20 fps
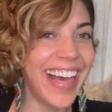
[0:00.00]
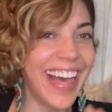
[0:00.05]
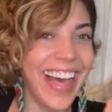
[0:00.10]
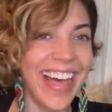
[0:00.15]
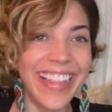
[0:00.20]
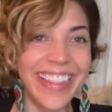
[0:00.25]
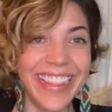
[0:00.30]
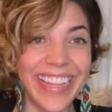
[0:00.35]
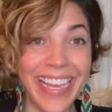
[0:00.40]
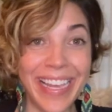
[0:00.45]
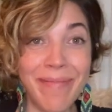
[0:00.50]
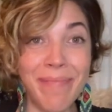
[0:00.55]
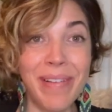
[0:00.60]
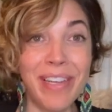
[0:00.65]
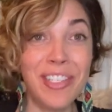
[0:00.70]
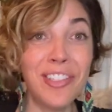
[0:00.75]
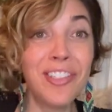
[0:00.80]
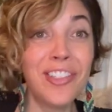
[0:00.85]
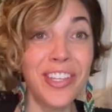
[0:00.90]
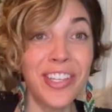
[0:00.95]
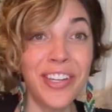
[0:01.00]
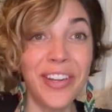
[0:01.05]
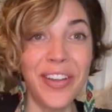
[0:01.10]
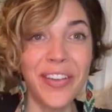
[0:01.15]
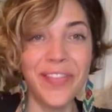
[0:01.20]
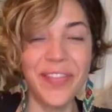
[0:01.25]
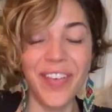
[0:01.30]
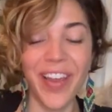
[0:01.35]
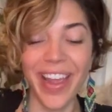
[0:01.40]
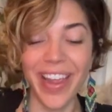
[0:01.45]
I light my shit
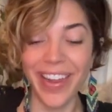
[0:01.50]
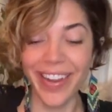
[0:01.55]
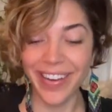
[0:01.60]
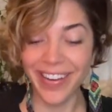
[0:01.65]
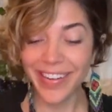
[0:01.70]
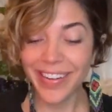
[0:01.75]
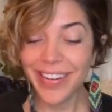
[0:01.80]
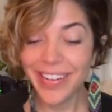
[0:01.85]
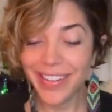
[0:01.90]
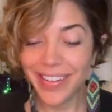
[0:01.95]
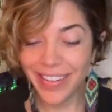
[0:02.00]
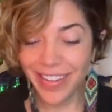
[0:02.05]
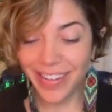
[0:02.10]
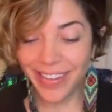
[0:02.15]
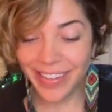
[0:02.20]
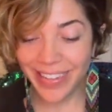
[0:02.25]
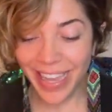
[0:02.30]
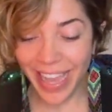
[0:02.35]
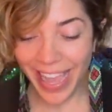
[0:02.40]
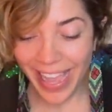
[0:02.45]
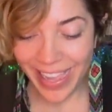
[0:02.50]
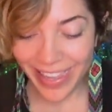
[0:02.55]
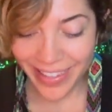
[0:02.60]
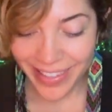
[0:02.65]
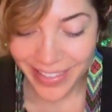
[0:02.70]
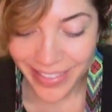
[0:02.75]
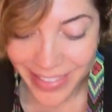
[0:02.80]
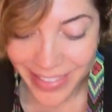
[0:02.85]
on fire. Okay?